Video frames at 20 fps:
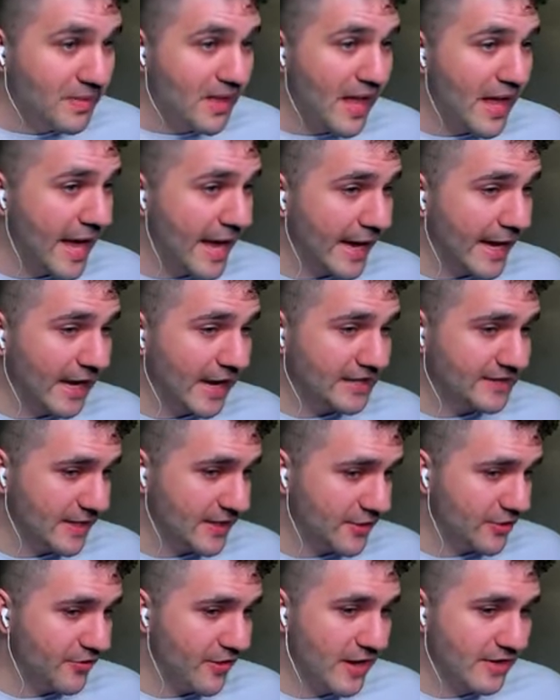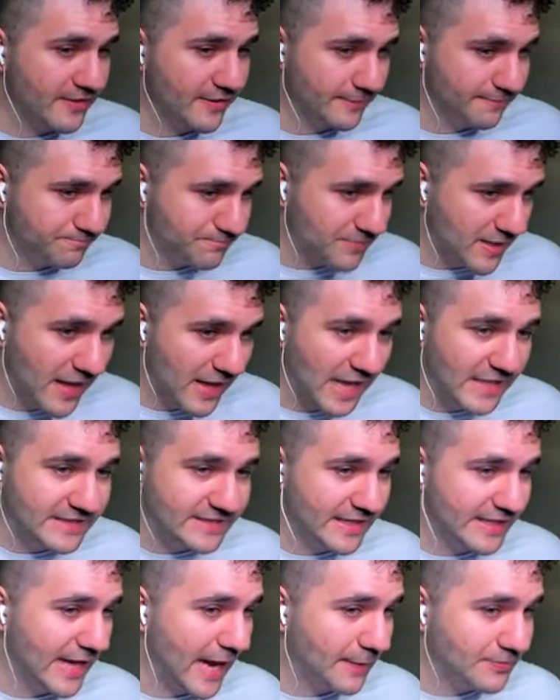And I stand corrected. I
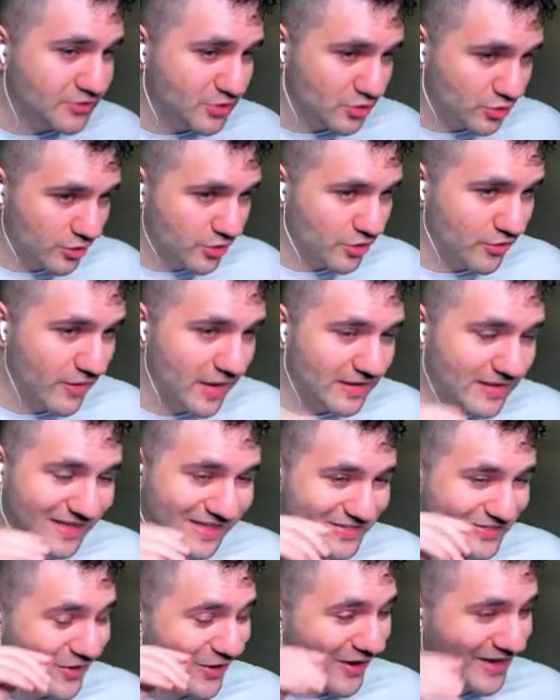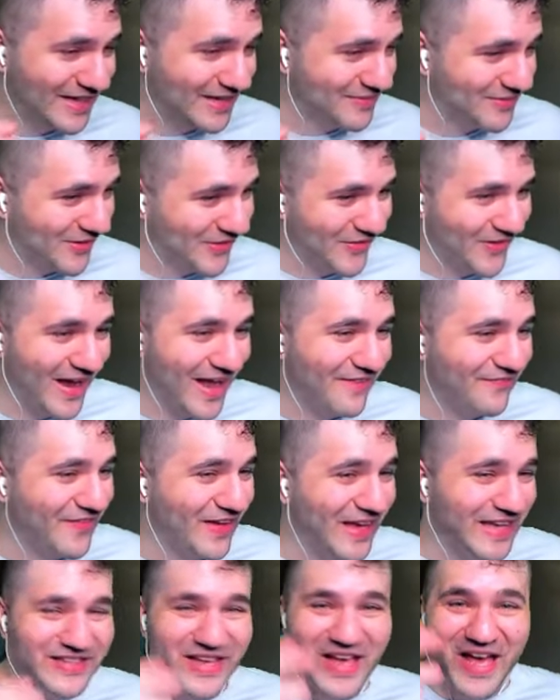stand absolutely corrected. Let's go ahead and give a crying
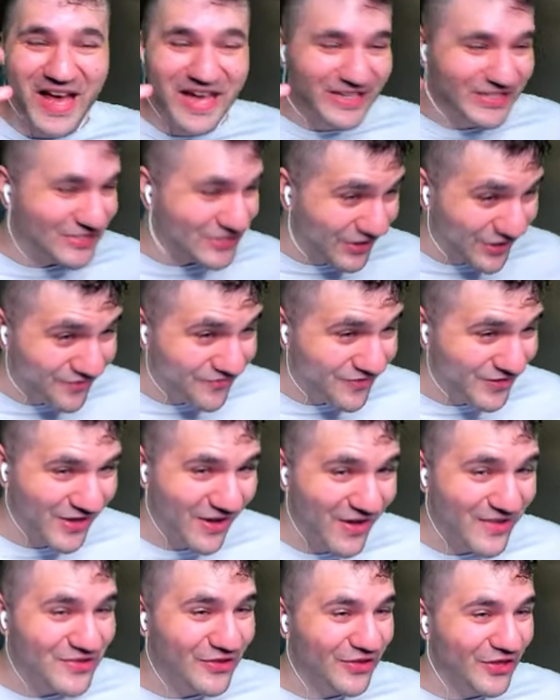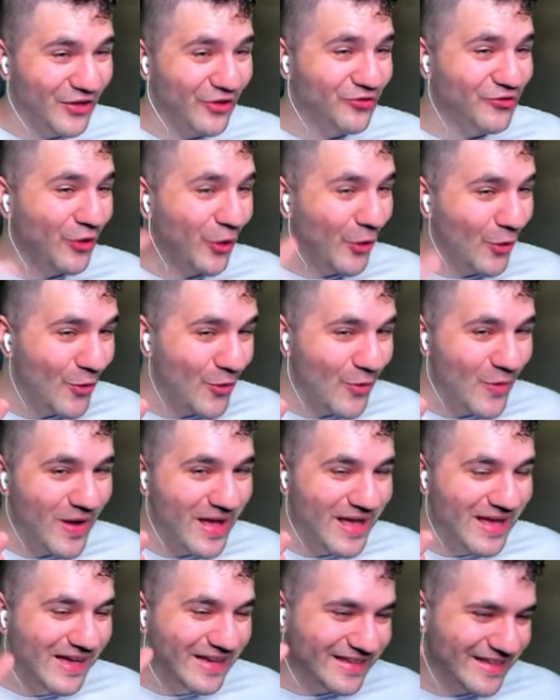face. Son of a gun, you killed two?
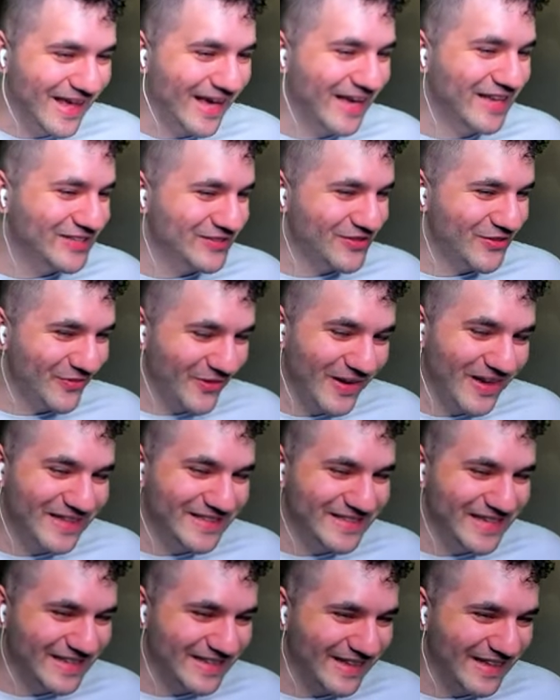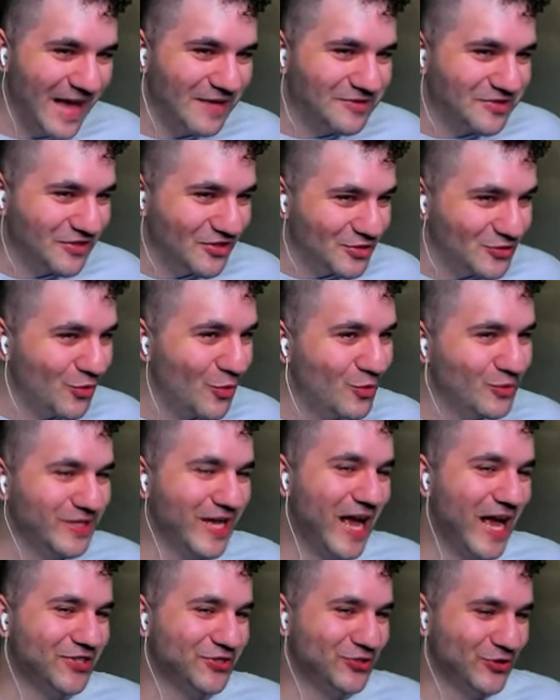Case at the ransacked Labs, and this one was
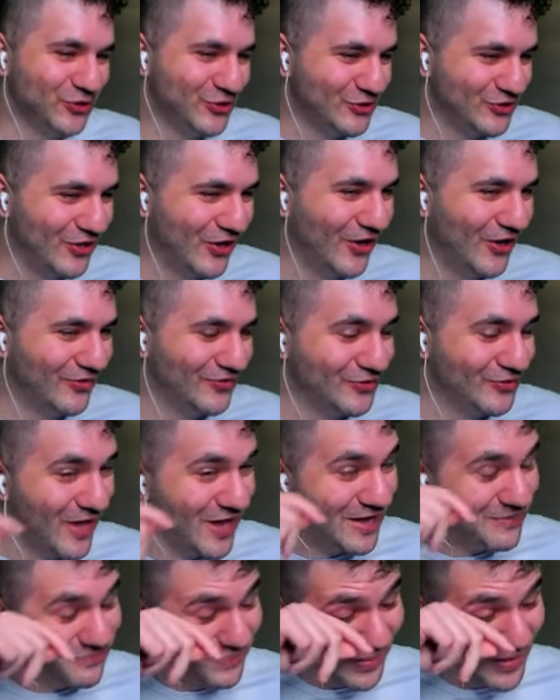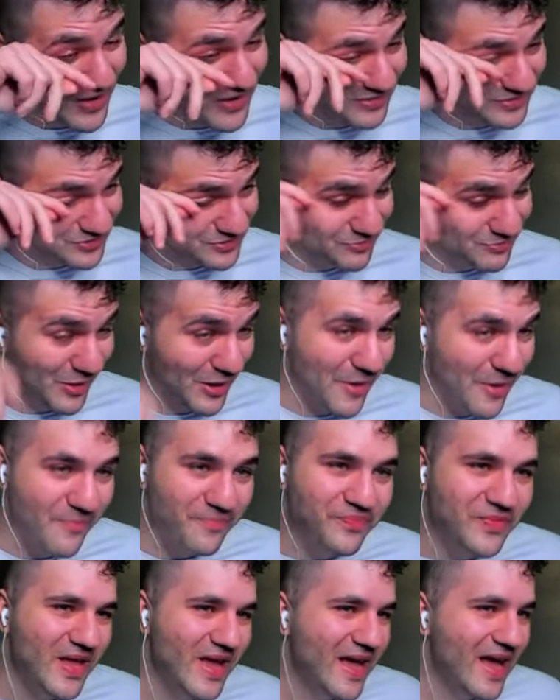actually solved, so that burns, but
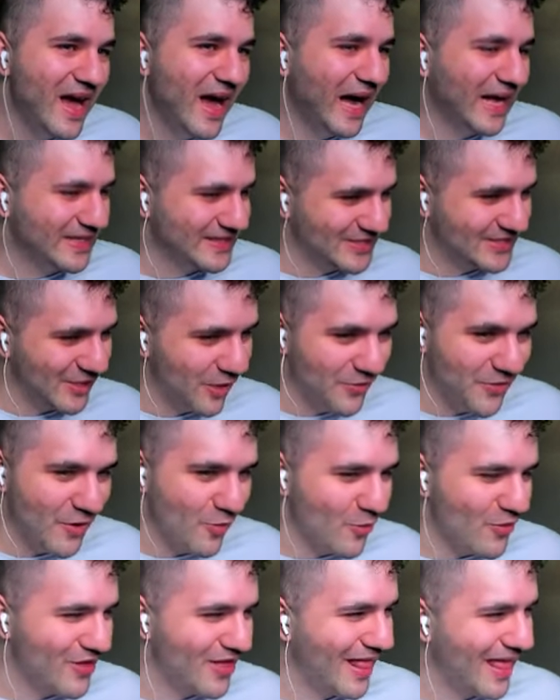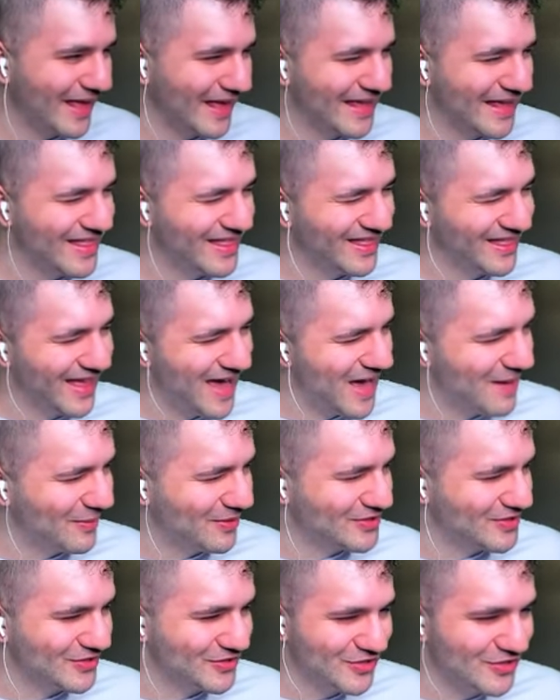I still don't think we're like in that
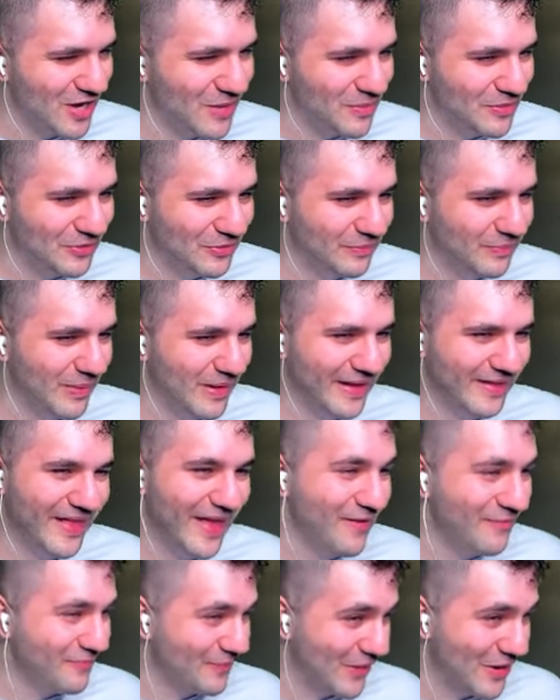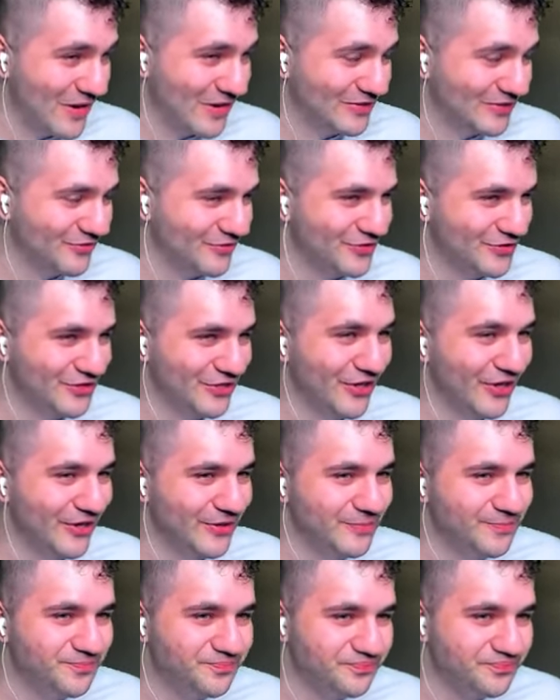much of trouble, but that burns for sure.
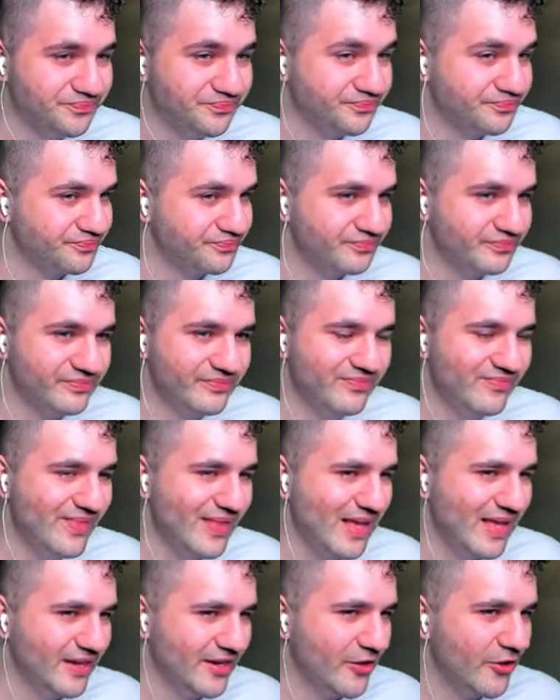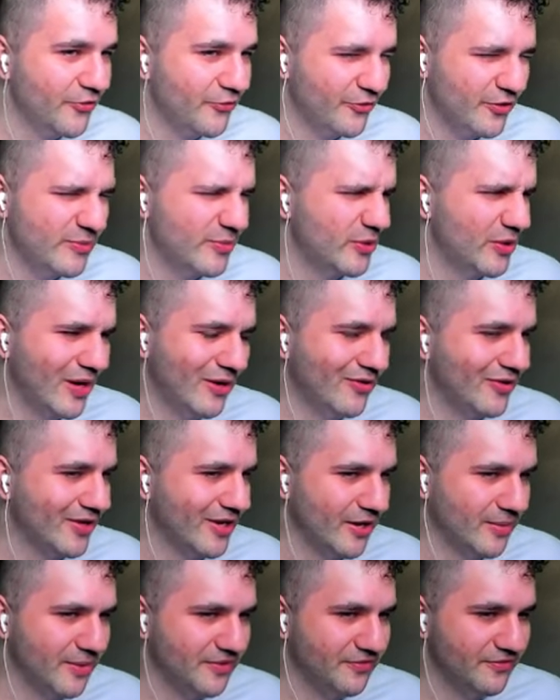Another freebooter, I don't really
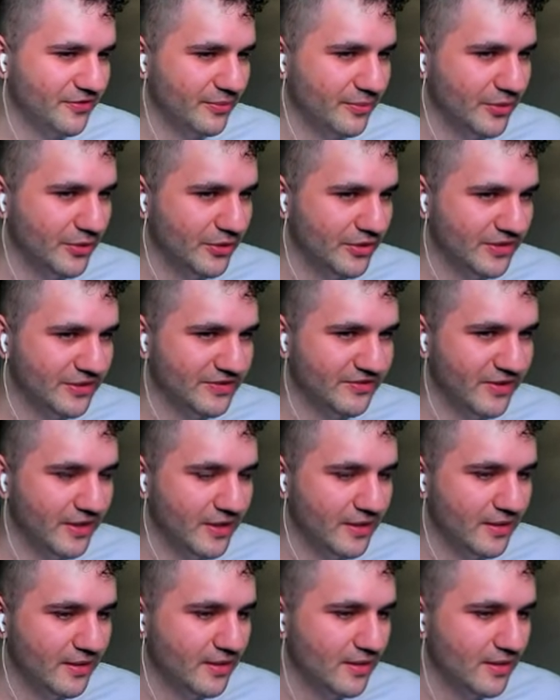care about the freebooter, that's fine.